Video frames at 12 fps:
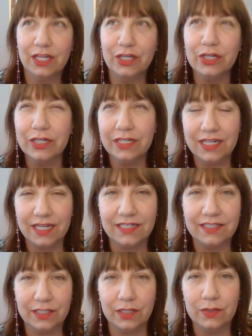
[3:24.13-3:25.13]
good
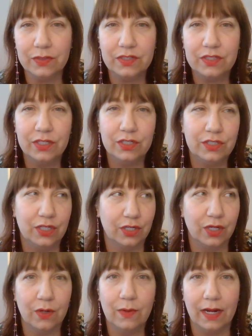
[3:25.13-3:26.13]
excuse to
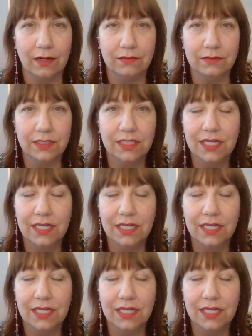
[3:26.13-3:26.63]
go out